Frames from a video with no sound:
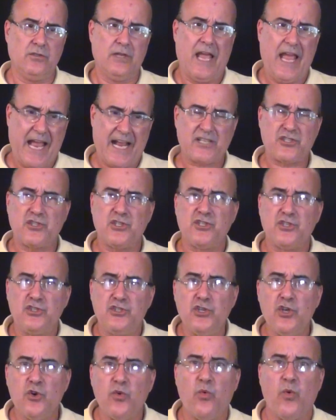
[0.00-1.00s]
actually
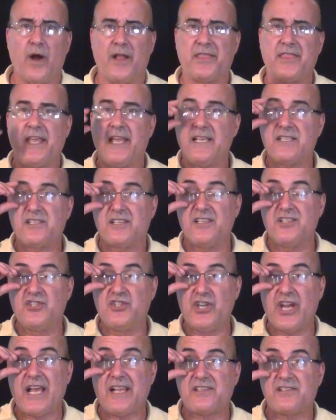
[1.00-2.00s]
do what they
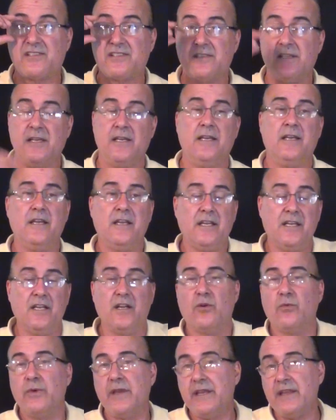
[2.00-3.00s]
suggest. You
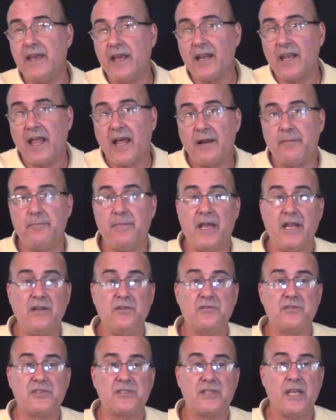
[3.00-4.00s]
know, we get a lot of men
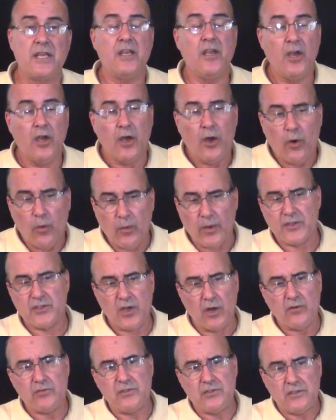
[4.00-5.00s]
who say, well,
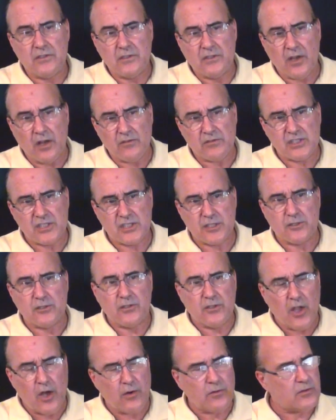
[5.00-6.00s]
don't
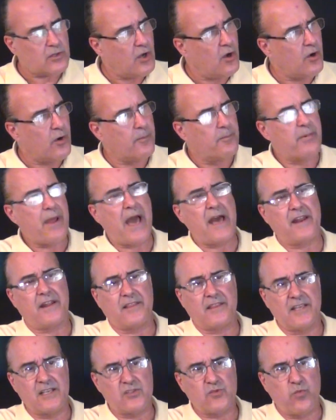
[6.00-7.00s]
go about it
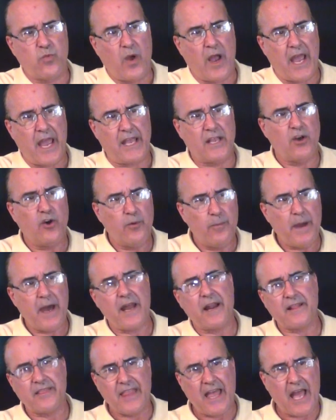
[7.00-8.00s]
this way, go
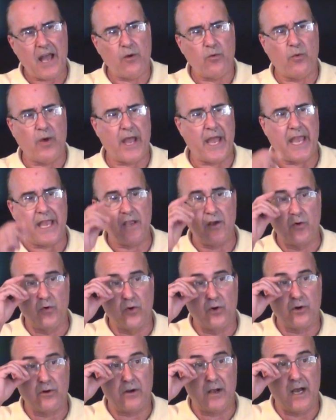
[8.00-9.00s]
about it that way,
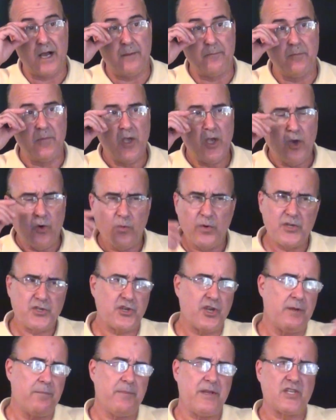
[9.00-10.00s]
or we
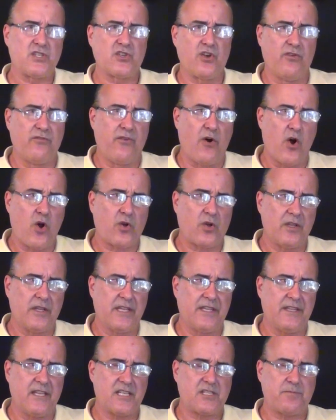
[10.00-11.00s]
shouldn't be so vocal
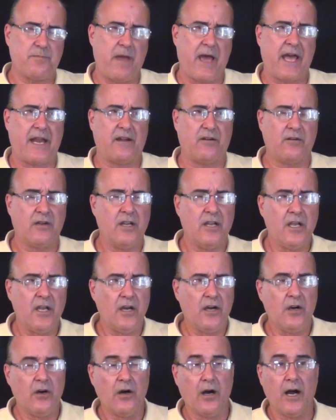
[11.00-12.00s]
in this manner.
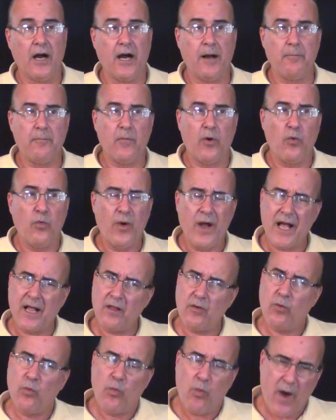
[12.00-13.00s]

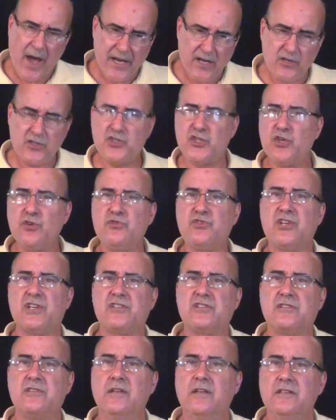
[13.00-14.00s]
Well, why don't you
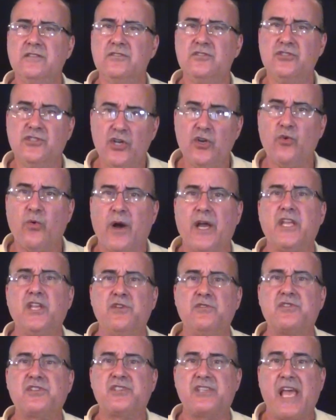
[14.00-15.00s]
just do what you
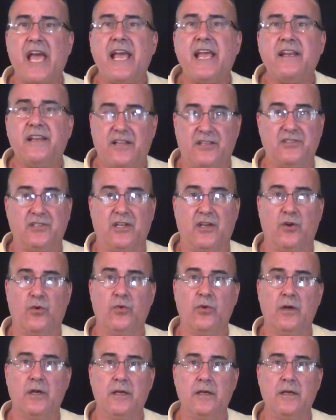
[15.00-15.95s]
say to do,